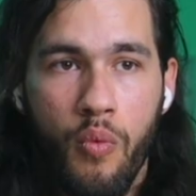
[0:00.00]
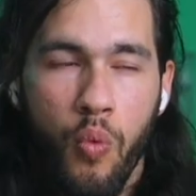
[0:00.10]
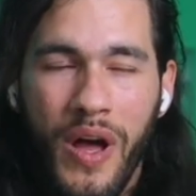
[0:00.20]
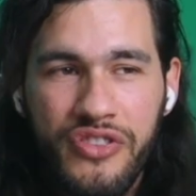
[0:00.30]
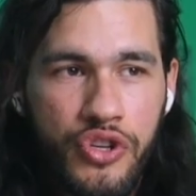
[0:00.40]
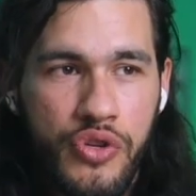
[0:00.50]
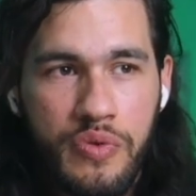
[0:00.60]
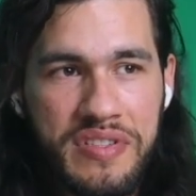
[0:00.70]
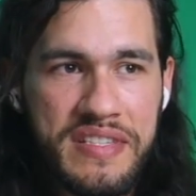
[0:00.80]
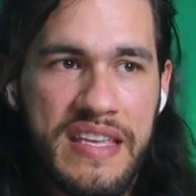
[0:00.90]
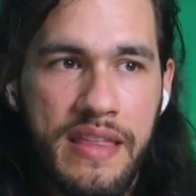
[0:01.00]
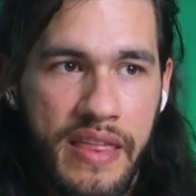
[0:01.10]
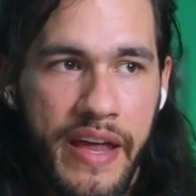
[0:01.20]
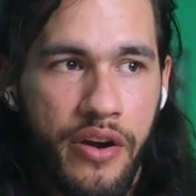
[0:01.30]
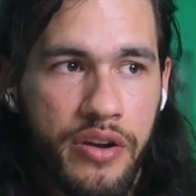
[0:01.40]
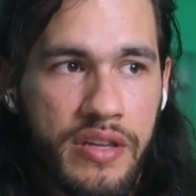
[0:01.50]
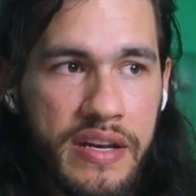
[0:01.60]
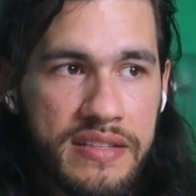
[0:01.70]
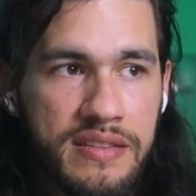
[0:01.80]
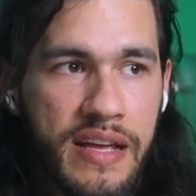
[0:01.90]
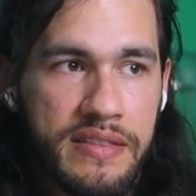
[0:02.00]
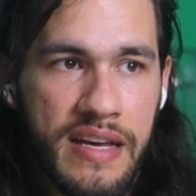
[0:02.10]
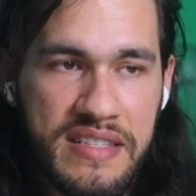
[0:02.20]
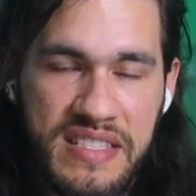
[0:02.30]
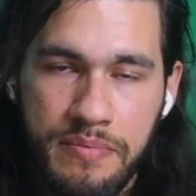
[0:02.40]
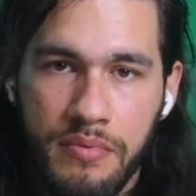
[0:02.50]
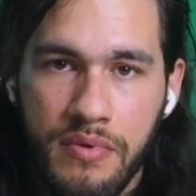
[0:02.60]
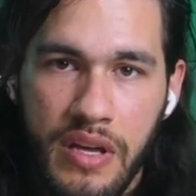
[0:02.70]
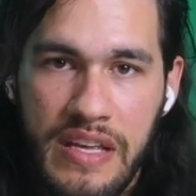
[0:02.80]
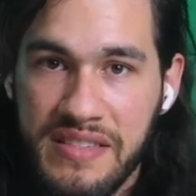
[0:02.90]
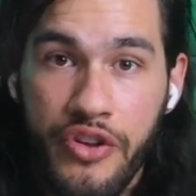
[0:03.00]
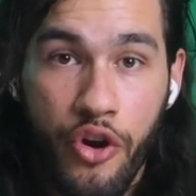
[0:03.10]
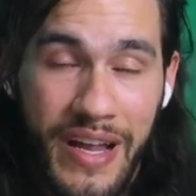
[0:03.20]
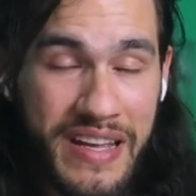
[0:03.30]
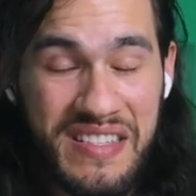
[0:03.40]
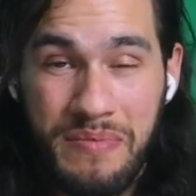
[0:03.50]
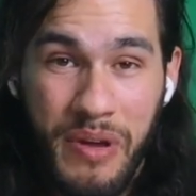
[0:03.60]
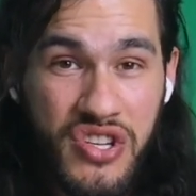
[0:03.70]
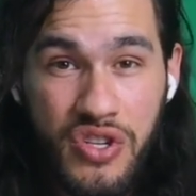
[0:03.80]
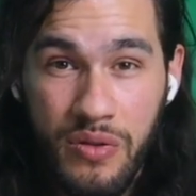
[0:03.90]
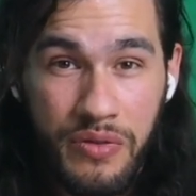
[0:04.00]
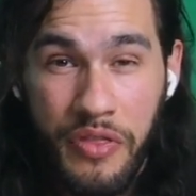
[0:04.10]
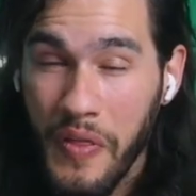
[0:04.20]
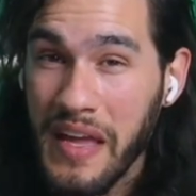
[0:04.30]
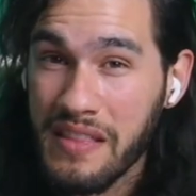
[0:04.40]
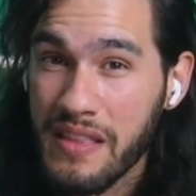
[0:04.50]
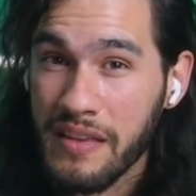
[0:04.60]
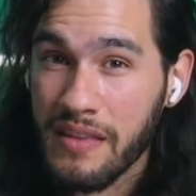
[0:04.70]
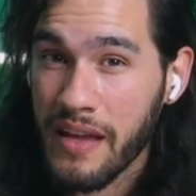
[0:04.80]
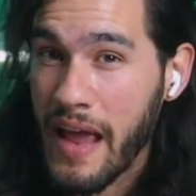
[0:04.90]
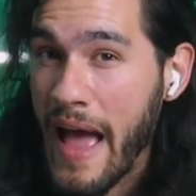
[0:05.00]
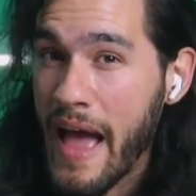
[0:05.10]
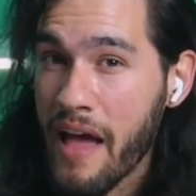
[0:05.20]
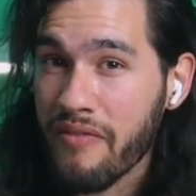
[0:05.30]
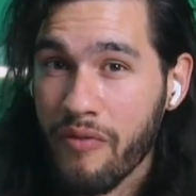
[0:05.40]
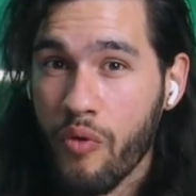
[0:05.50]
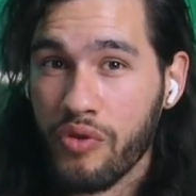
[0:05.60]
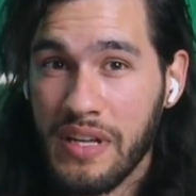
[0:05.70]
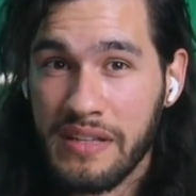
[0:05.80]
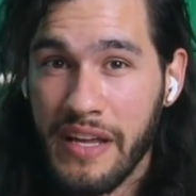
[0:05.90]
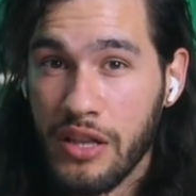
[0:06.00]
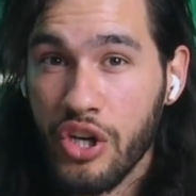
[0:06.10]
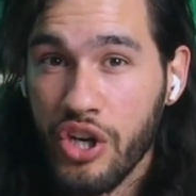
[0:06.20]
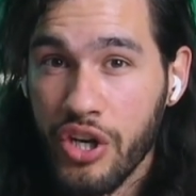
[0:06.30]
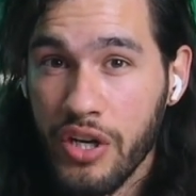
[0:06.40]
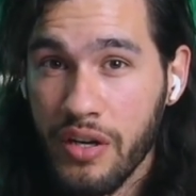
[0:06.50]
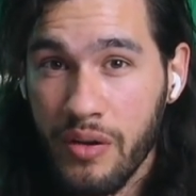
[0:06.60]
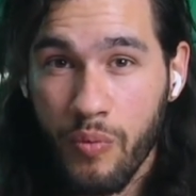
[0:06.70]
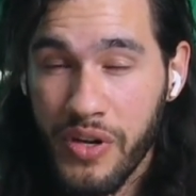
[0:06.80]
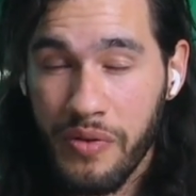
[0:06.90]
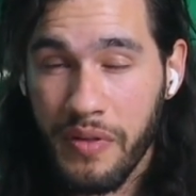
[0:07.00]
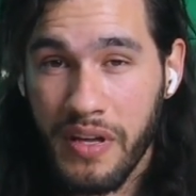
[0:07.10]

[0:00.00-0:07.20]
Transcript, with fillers: What do you see there that is like that's is there like a special thing that they have or that they learn? What do you think?